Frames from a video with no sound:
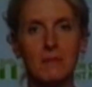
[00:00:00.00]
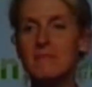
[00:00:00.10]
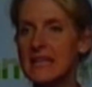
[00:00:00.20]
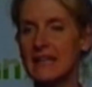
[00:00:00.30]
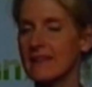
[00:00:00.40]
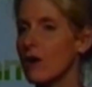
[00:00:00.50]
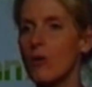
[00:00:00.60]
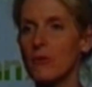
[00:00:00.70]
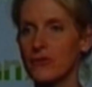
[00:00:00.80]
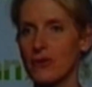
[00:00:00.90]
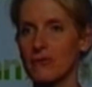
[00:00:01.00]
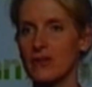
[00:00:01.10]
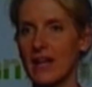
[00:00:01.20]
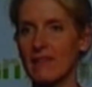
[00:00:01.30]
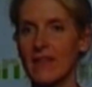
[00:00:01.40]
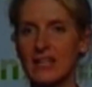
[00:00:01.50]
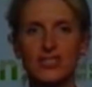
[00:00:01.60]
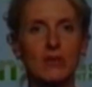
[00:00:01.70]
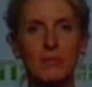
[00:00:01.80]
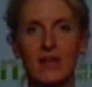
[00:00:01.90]
Immediately, almost overnight, like
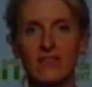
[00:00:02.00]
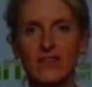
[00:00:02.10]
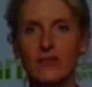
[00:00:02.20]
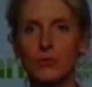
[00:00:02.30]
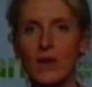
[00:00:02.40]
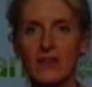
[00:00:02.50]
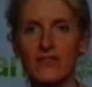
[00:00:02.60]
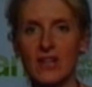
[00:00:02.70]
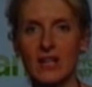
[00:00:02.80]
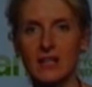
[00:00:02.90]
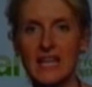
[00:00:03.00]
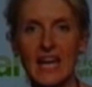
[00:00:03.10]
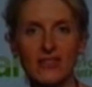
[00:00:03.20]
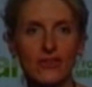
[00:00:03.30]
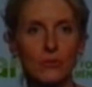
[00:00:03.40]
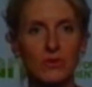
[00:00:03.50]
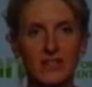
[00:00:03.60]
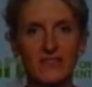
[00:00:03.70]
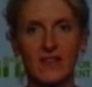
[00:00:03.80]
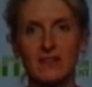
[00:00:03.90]
chimpanzees raised in cages,
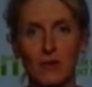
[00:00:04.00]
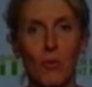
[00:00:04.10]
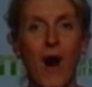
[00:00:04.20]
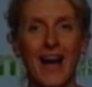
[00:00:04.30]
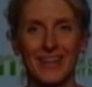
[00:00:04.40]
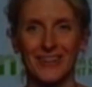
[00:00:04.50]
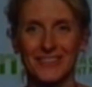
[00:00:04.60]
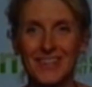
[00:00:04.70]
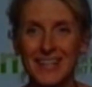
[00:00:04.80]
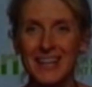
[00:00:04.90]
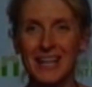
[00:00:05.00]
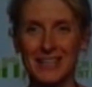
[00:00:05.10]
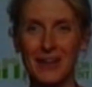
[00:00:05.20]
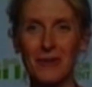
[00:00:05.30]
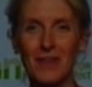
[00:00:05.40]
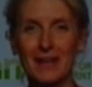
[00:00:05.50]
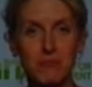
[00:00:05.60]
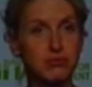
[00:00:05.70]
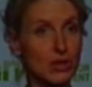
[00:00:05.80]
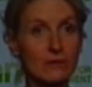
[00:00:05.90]
released into the wild, you know, like,
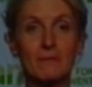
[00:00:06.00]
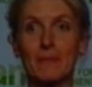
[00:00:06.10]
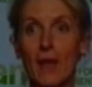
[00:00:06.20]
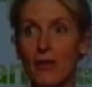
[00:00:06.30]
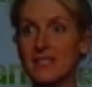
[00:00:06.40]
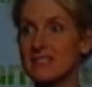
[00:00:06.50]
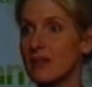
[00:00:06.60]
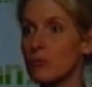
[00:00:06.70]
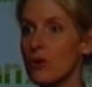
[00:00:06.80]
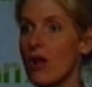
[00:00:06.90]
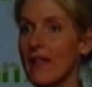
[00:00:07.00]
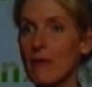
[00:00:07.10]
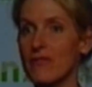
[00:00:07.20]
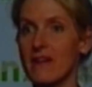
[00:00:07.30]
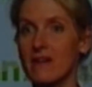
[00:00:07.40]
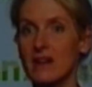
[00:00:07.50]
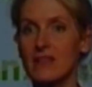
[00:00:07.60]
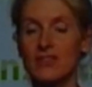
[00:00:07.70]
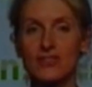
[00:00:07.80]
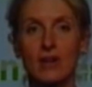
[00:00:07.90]
all of a sudden we're all out there
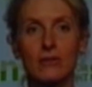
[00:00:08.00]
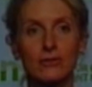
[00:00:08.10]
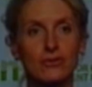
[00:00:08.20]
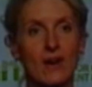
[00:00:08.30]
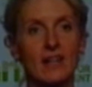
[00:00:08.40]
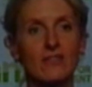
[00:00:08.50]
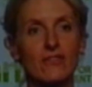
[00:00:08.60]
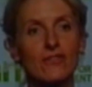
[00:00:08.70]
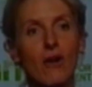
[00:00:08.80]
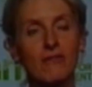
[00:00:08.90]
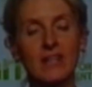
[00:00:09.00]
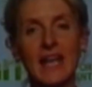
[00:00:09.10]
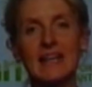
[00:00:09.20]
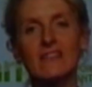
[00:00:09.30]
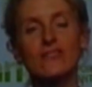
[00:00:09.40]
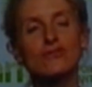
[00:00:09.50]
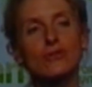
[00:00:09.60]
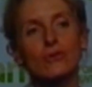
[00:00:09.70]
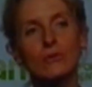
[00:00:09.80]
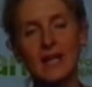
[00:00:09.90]
in the jungle trying to solve it, and it's
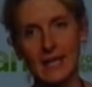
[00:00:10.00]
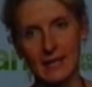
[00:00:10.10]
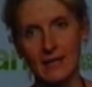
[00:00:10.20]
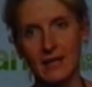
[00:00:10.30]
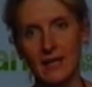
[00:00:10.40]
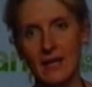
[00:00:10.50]
tricky.